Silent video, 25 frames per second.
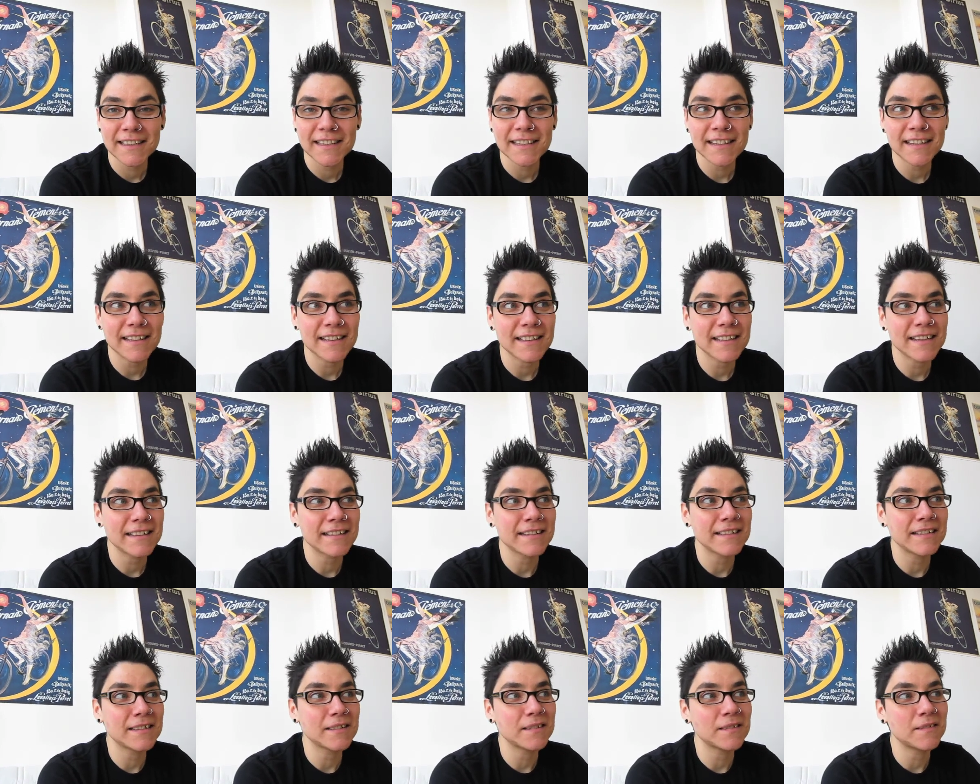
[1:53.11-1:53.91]
and
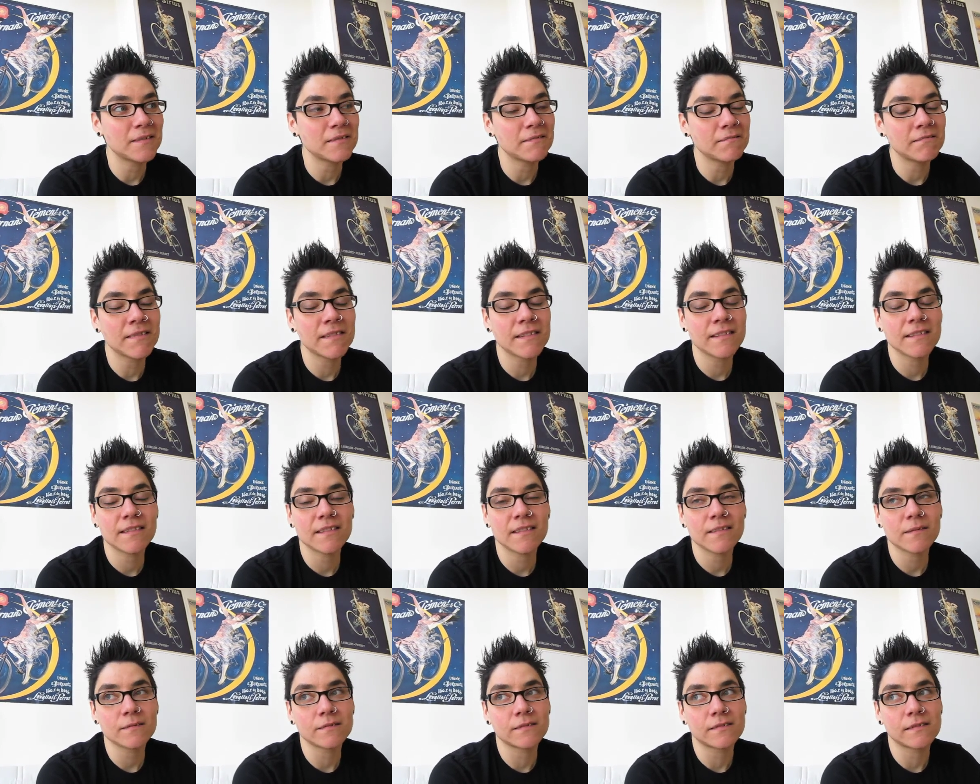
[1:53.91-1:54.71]
in
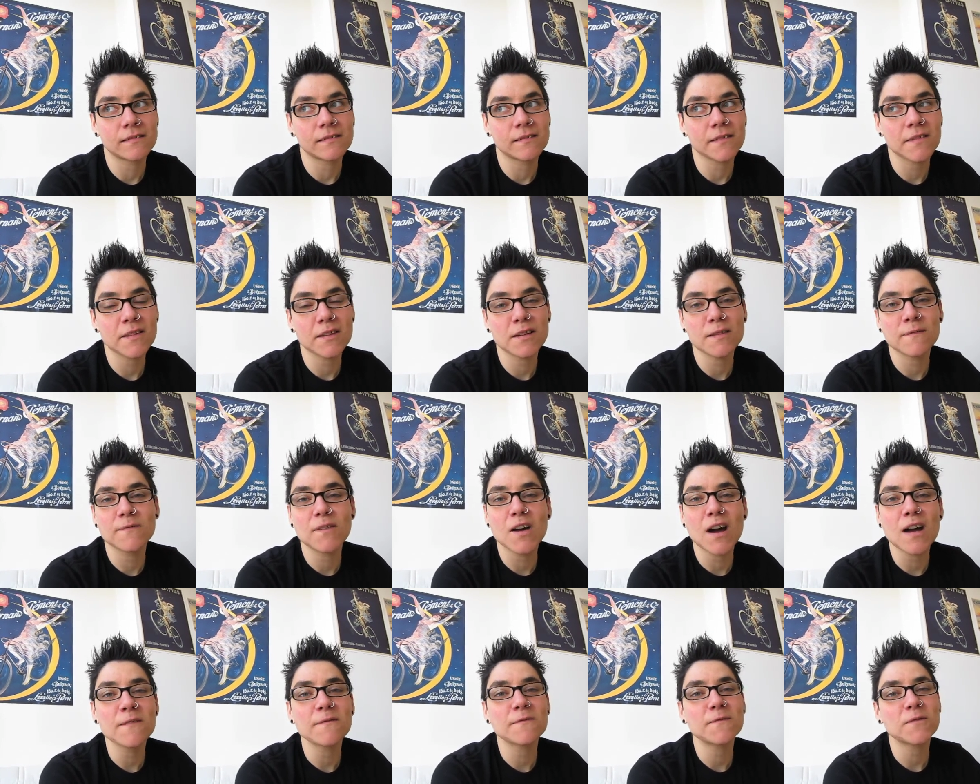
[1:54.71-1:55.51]

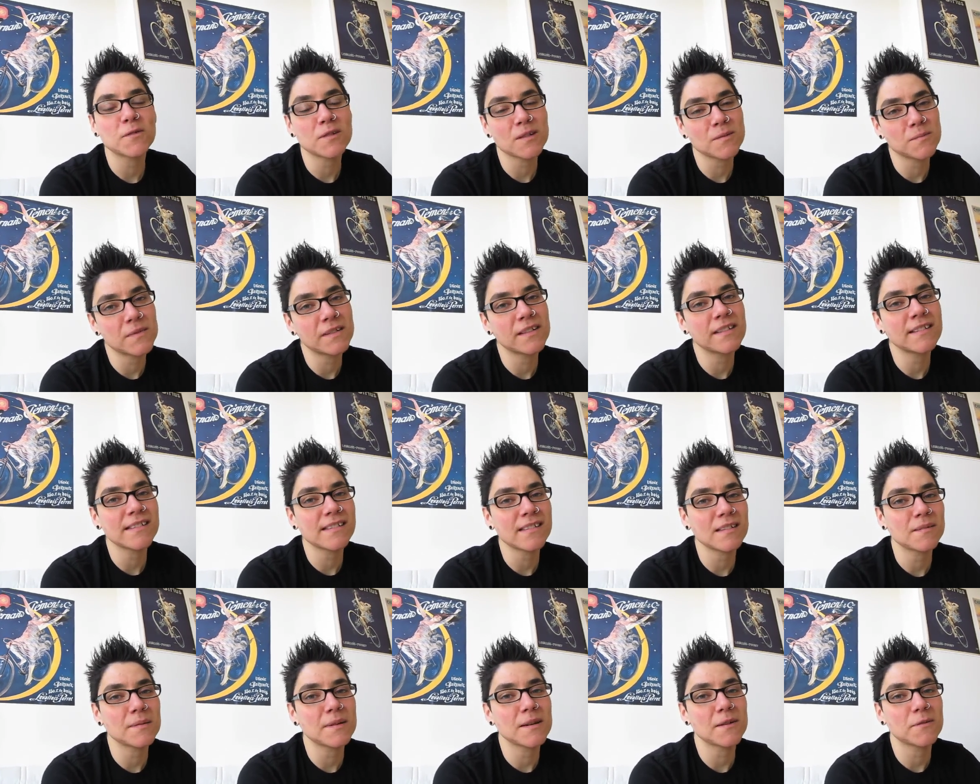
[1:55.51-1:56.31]
35-40 minutes,
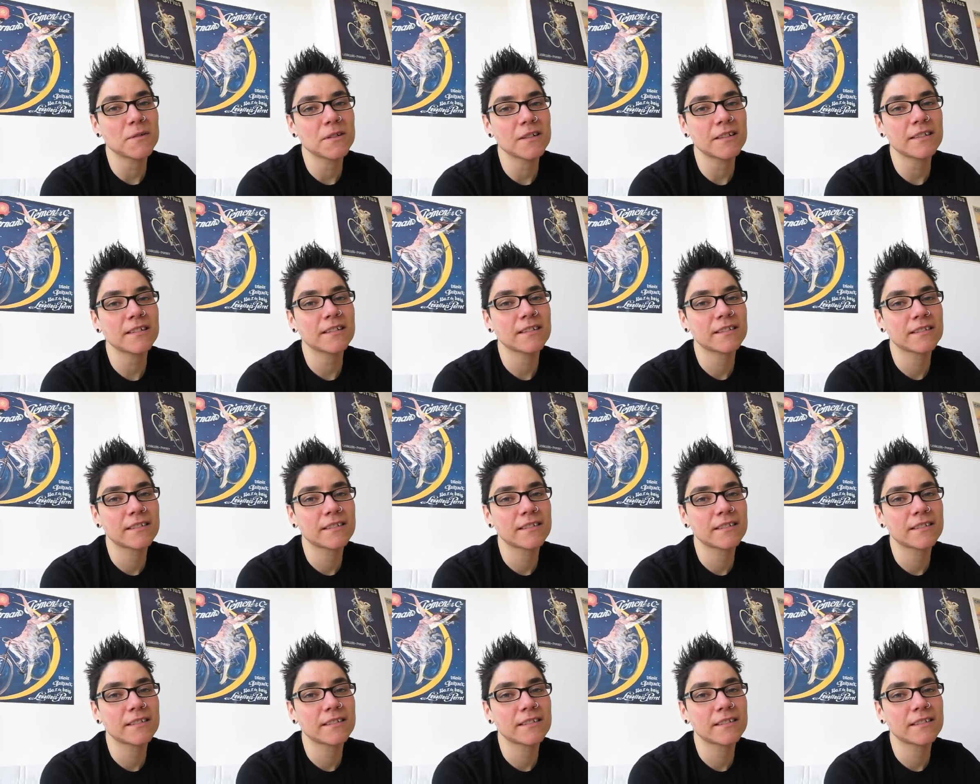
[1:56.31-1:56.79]
I'm at work.